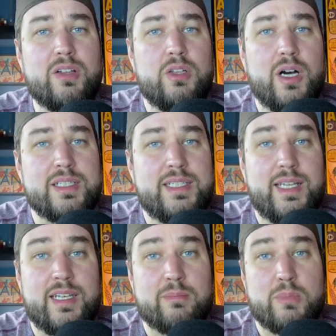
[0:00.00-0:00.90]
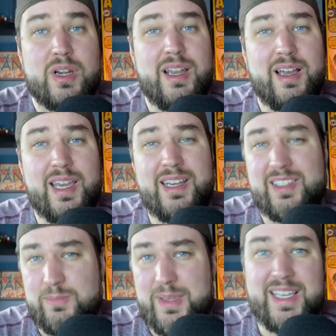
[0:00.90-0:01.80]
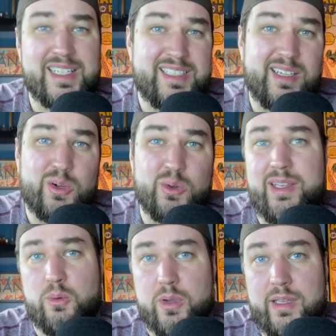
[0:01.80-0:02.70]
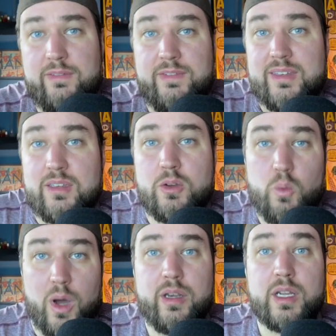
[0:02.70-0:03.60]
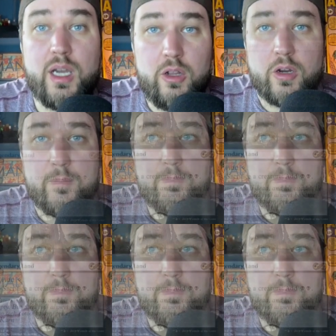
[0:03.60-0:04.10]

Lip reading: clocks in at number 9 is because it only really fits into one color.